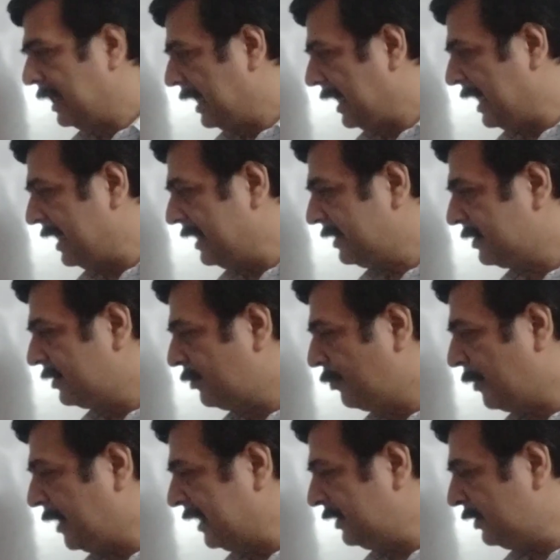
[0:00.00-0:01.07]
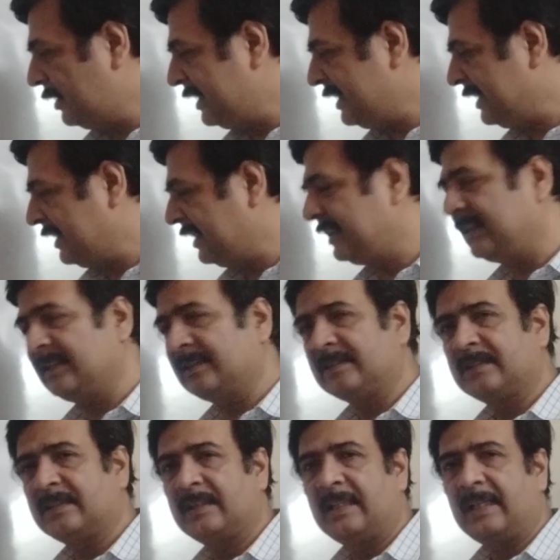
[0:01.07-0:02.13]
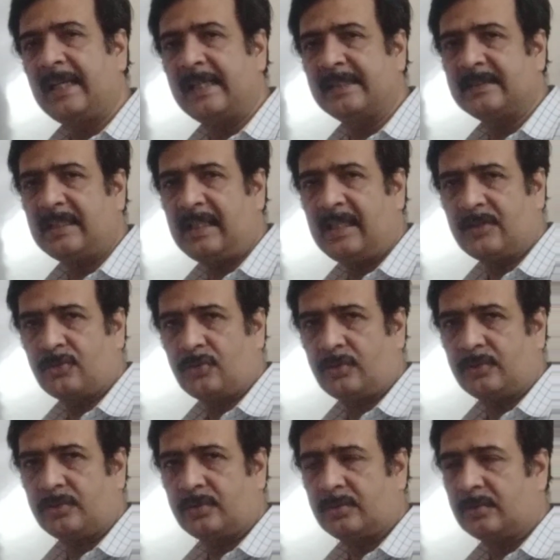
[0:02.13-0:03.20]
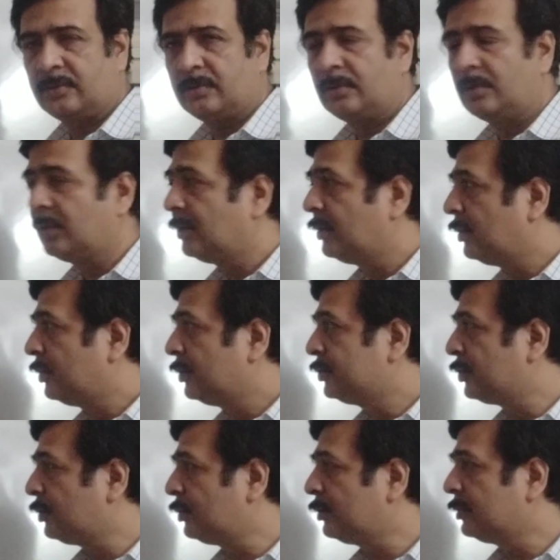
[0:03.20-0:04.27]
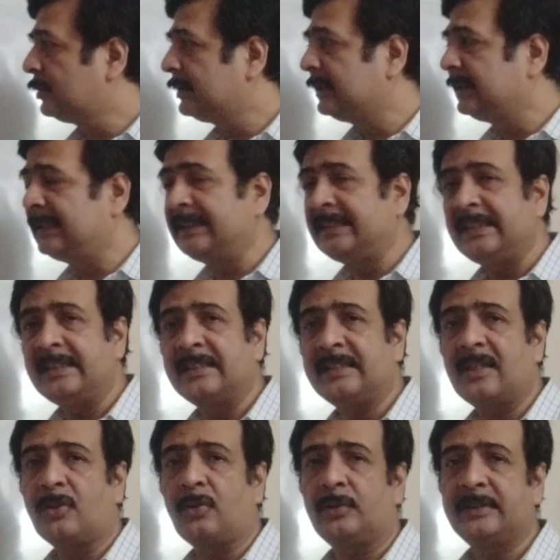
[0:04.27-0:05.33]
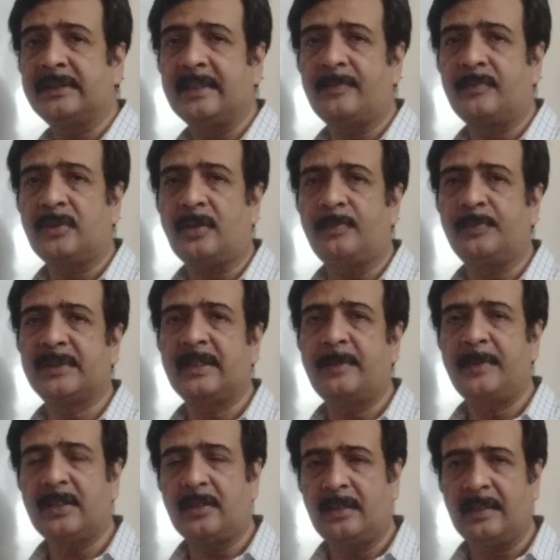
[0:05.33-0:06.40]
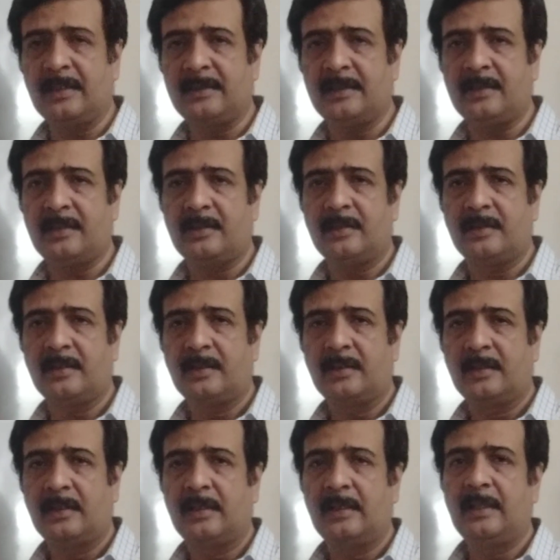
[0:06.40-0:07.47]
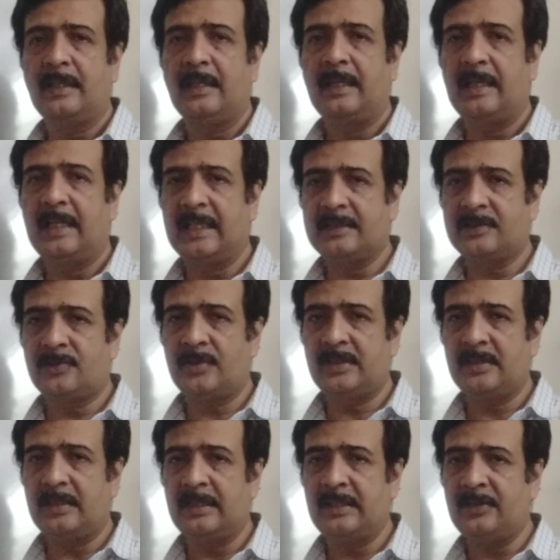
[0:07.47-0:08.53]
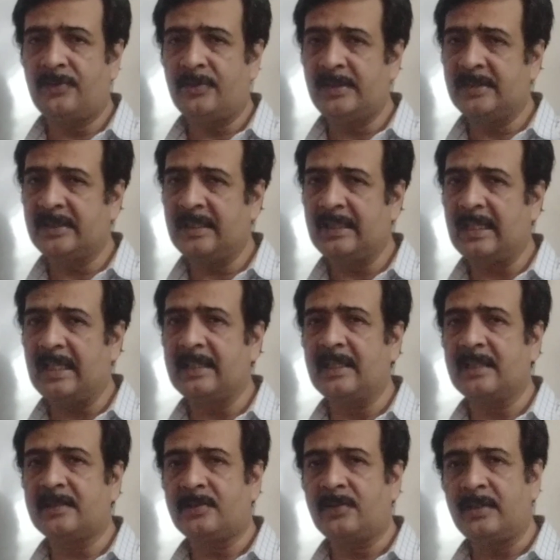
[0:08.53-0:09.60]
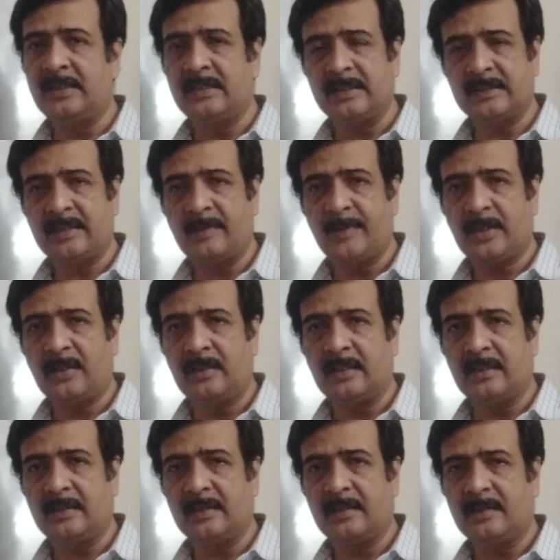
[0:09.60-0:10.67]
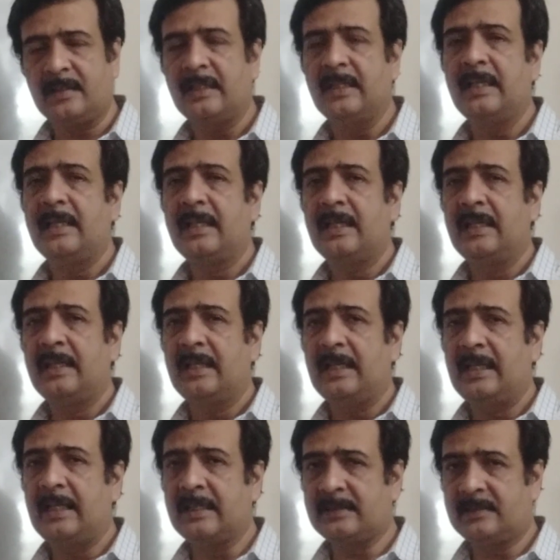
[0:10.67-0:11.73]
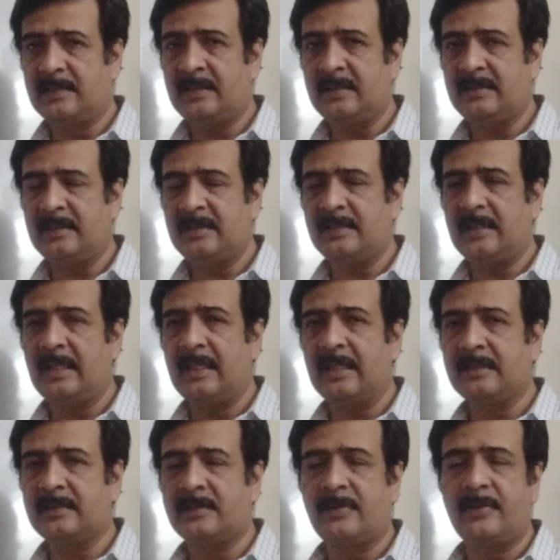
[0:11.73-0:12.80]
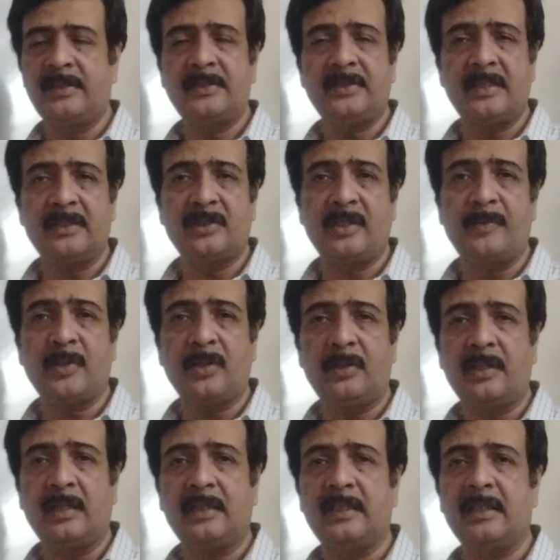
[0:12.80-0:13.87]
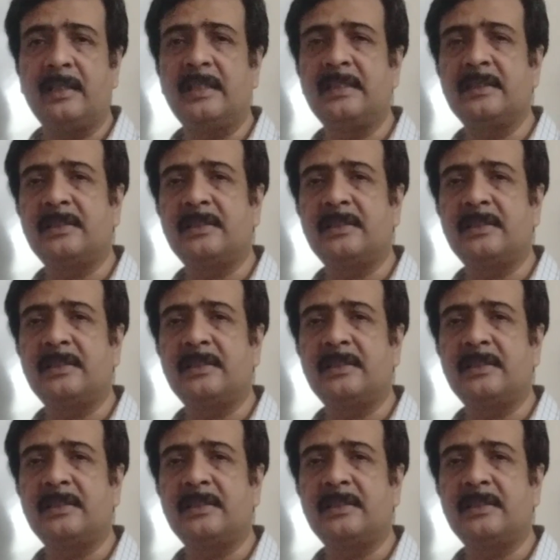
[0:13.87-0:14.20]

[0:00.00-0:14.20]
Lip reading: and minority carriers as electrons. So this is the concept of semiconductor, intrinsic and extrinsic semiconductor. Extrinsic semiconductor is